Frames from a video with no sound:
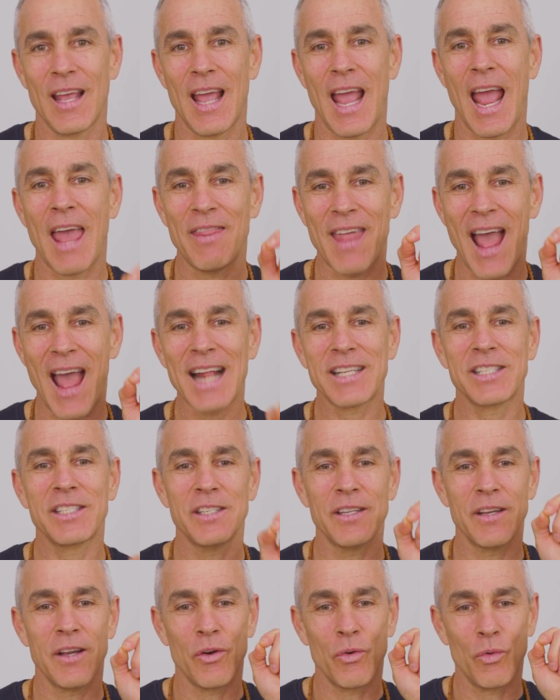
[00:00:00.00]
And
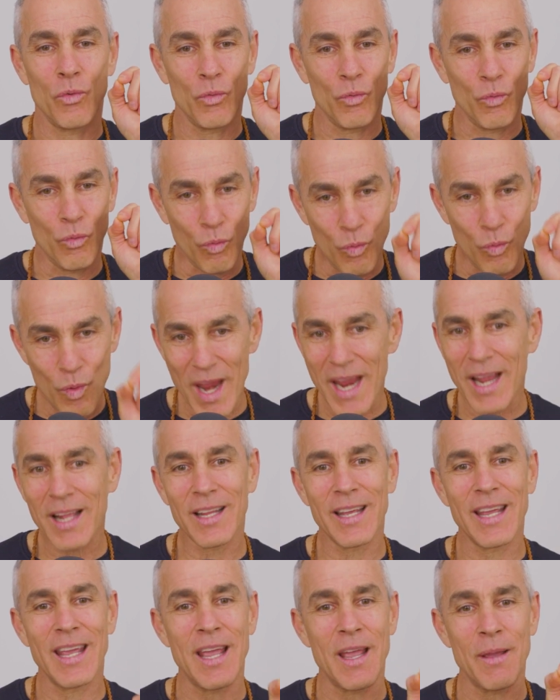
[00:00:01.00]
that's
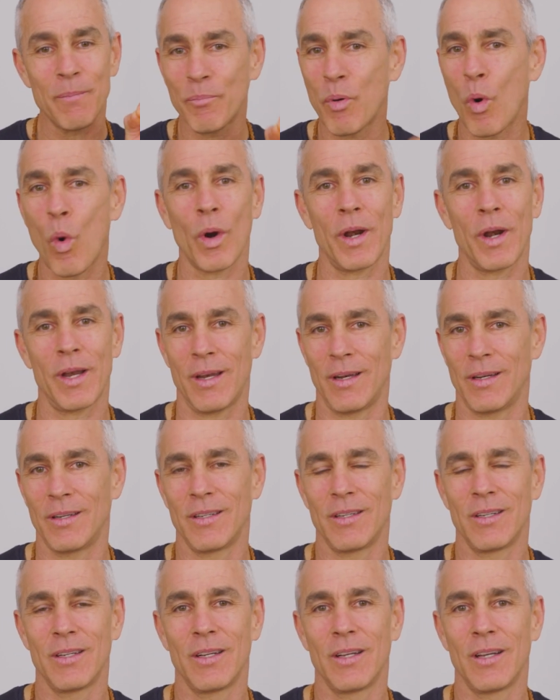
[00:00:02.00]
really important
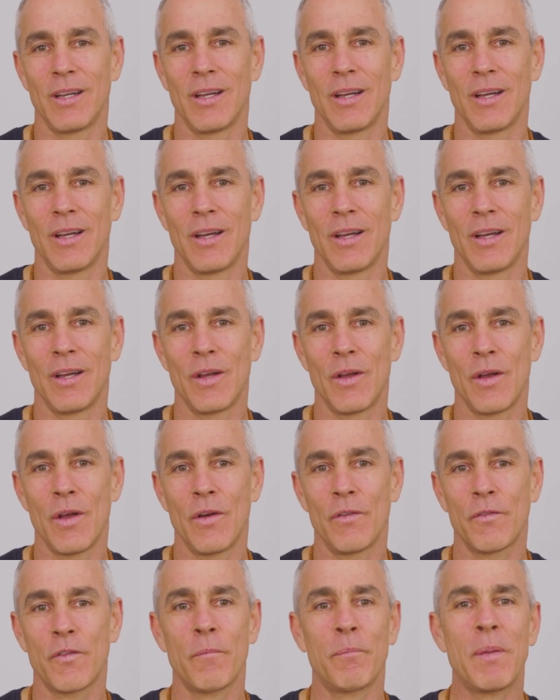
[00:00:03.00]

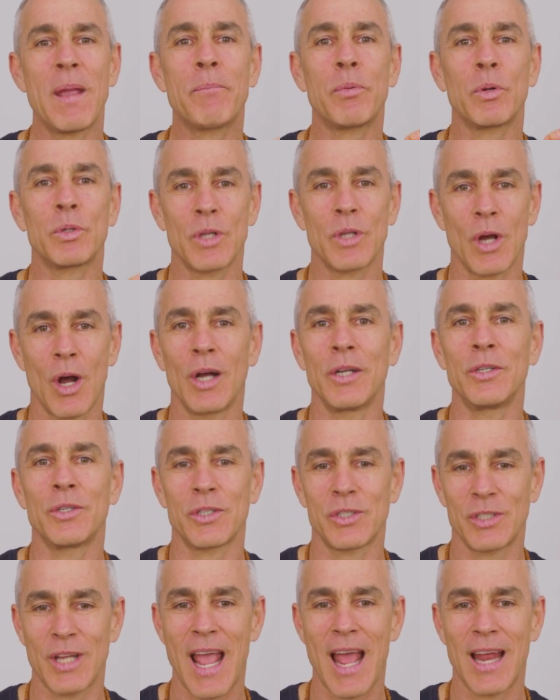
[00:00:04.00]
for people to
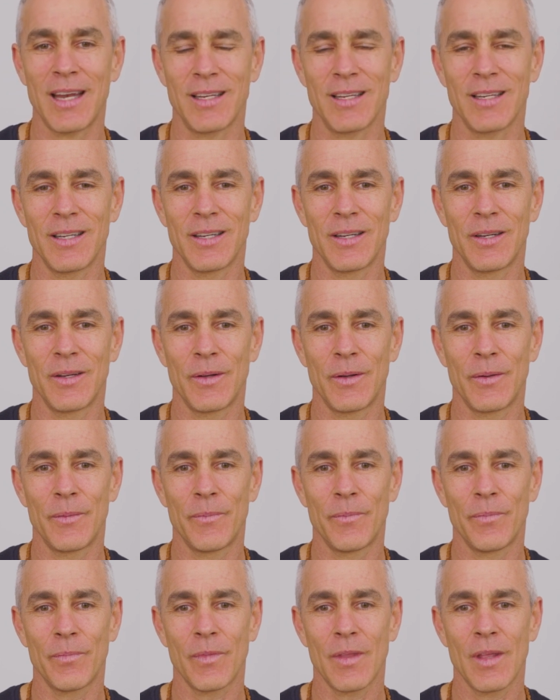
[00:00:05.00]
understand.
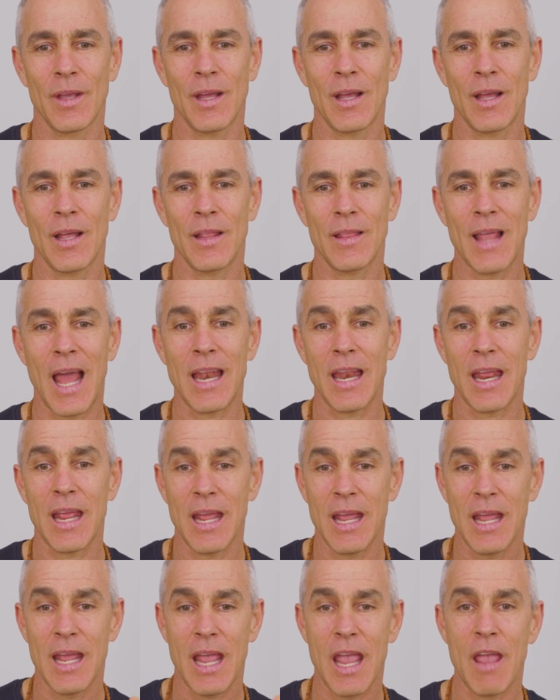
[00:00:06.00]
That
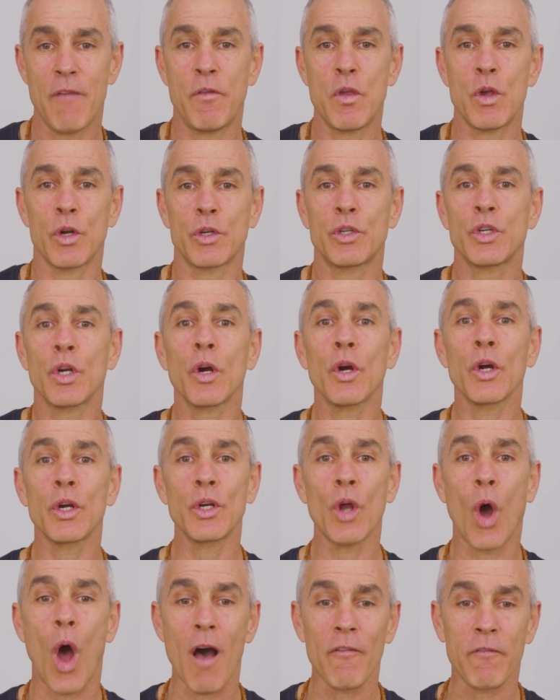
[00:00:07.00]
if you're
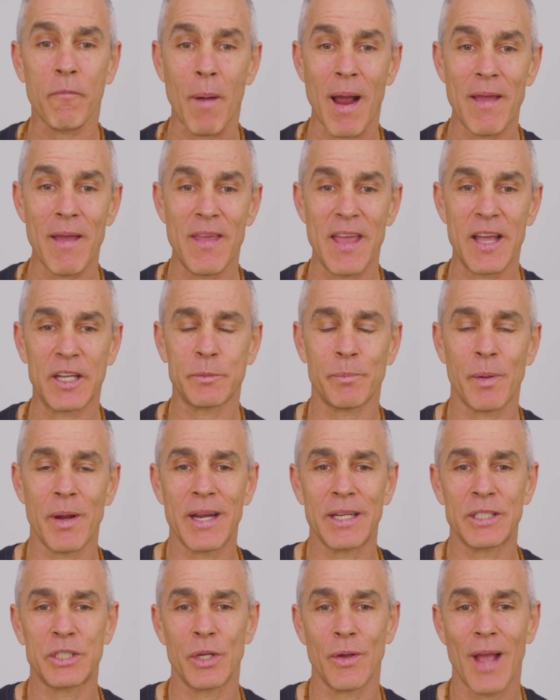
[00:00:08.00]
turned off by the
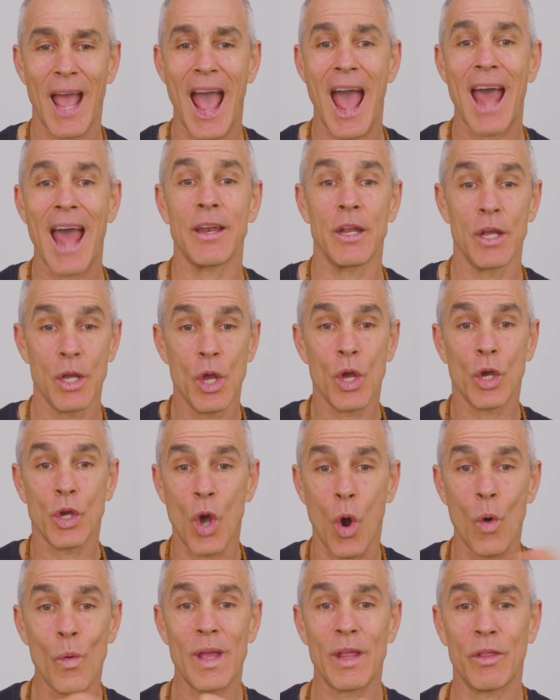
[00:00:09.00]
experience you had
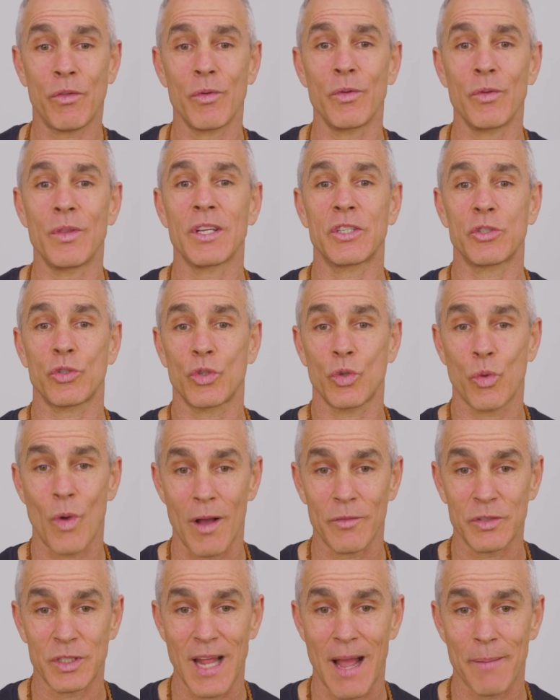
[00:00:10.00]
going through this
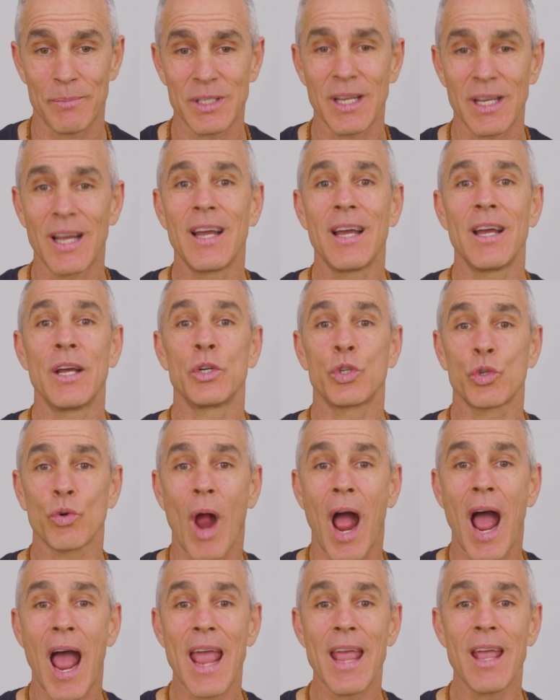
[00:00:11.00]
12 steps,
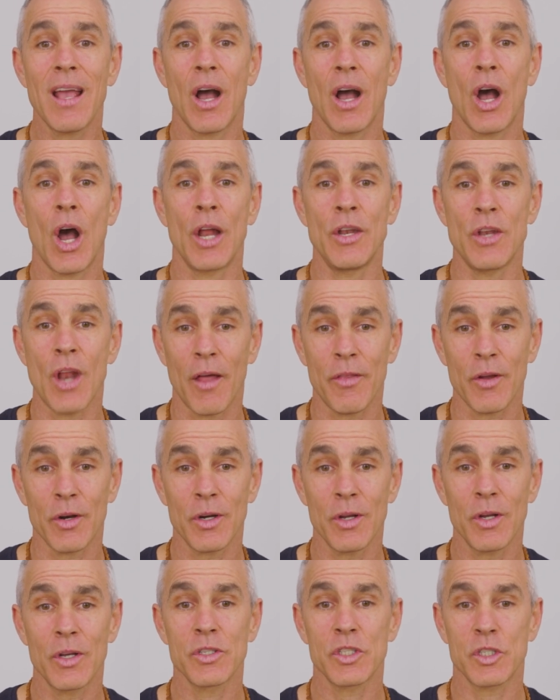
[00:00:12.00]
try
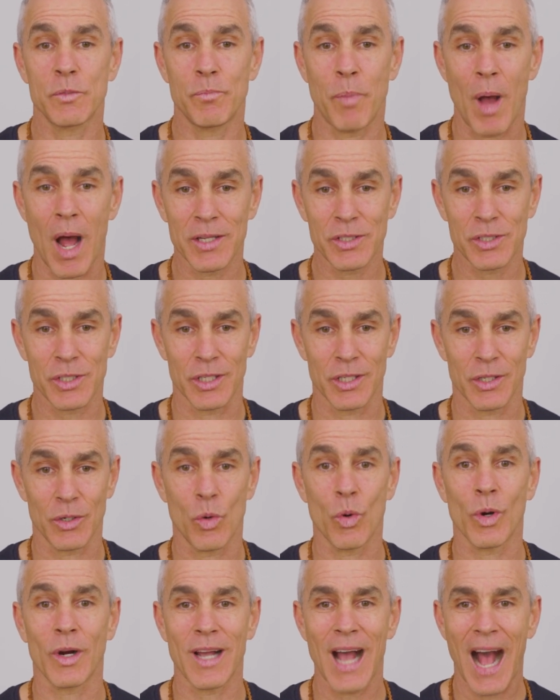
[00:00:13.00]
another sponsor
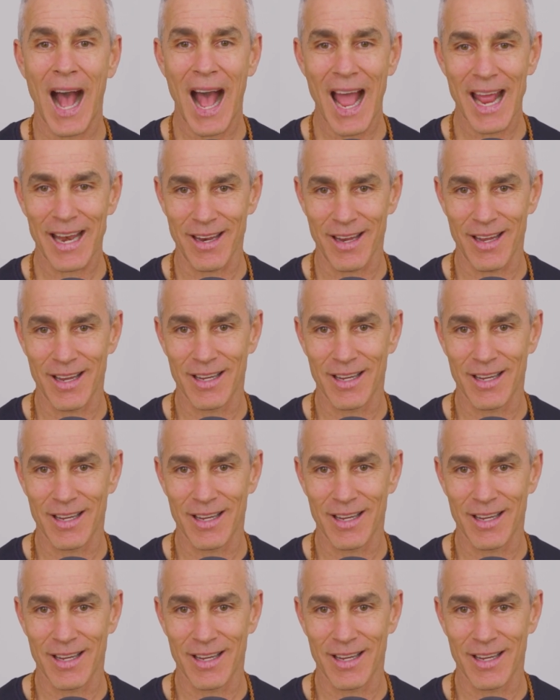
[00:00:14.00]
or guide.